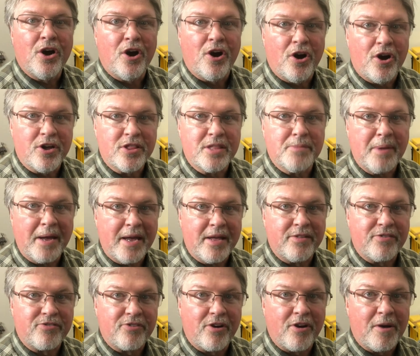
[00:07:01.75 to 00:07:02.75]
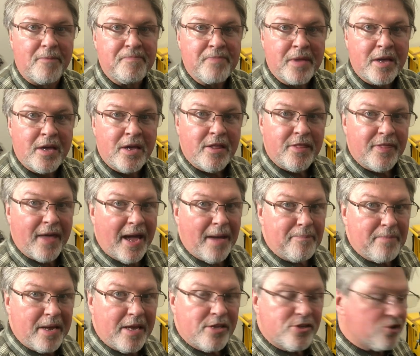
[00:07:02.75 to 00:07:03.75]
on the bandsaw.
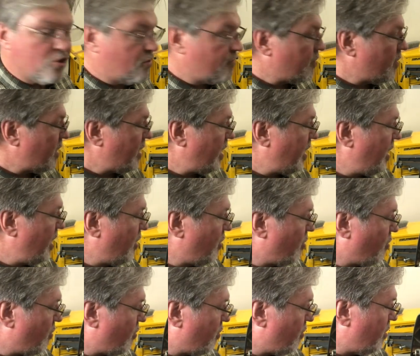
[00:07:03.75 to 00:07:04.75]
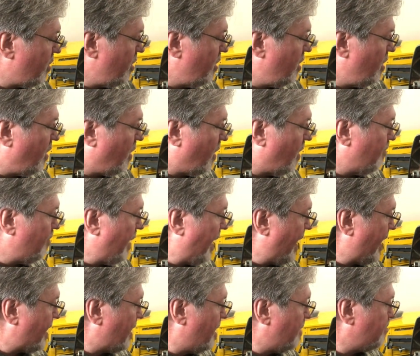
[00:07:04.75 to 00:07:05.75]
That means over here, our
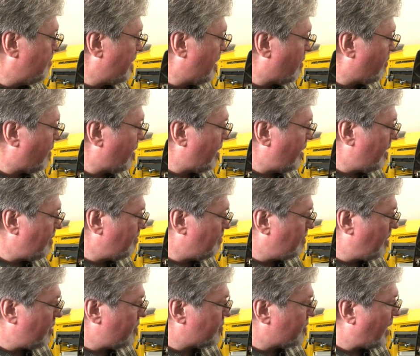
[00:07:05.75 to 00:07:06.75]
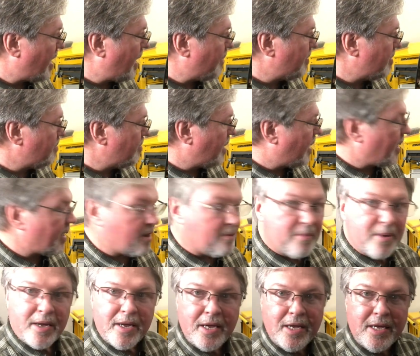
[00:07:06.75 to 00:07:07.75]
backup bearing, both top and bottom,